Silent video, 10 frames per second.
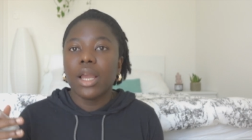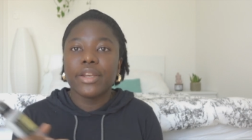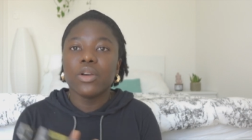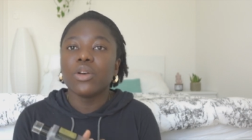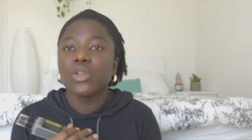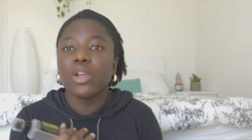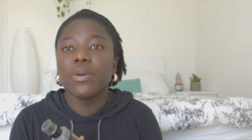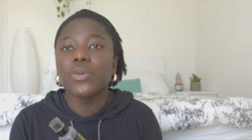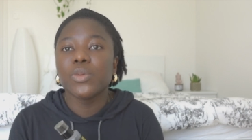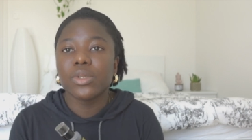and it also
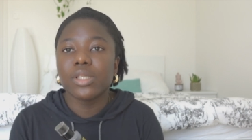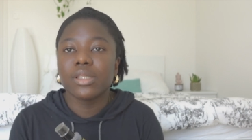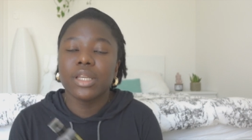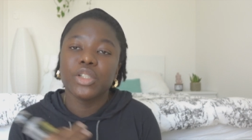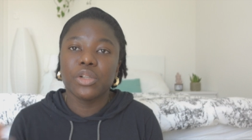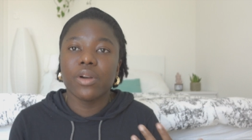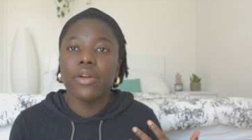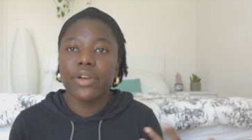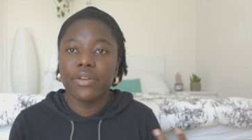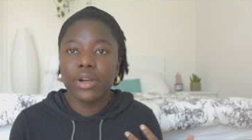helps with
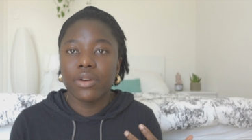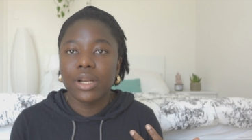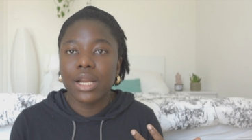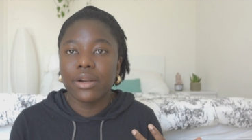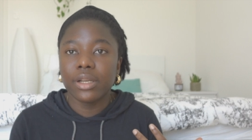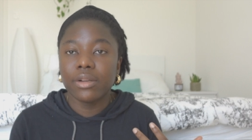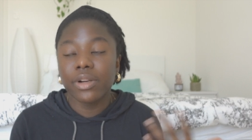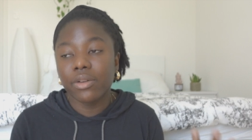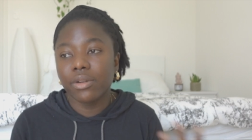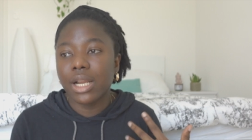textural
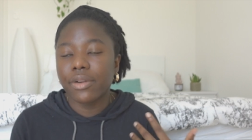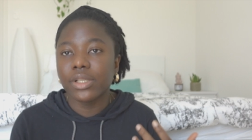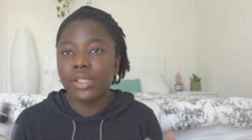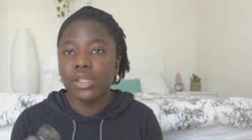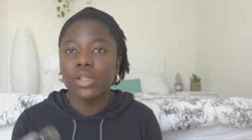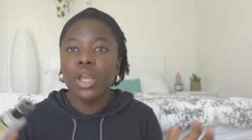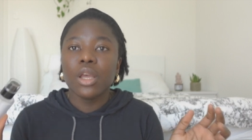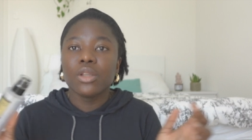irregularities.